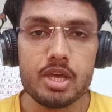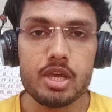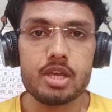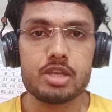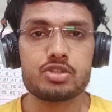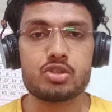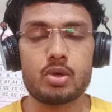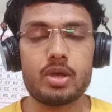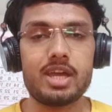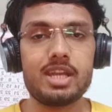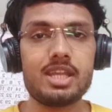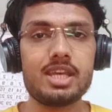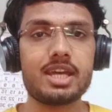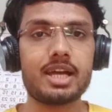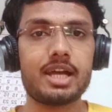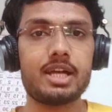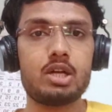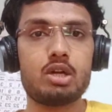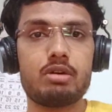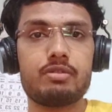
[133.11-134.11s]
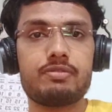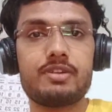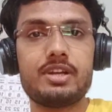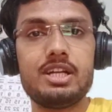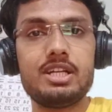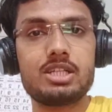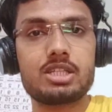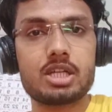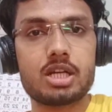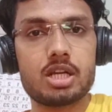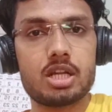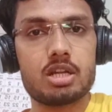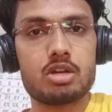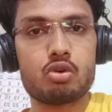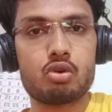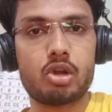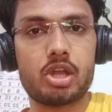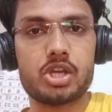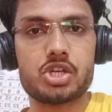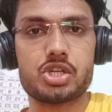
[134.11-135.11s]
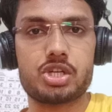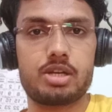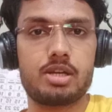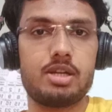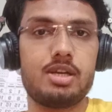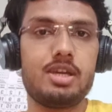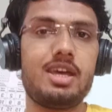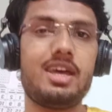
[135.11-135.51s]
So any kind of internal rotation,